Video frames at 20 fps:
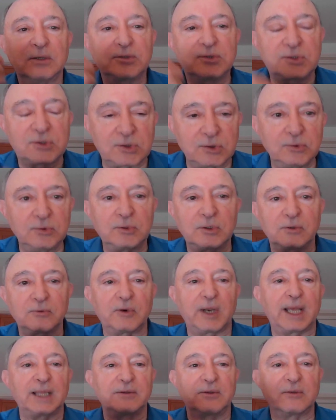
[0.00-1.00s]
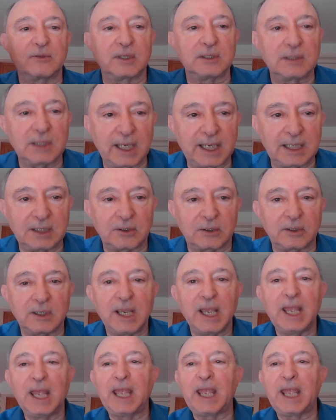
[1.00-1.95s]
sooner rather than later.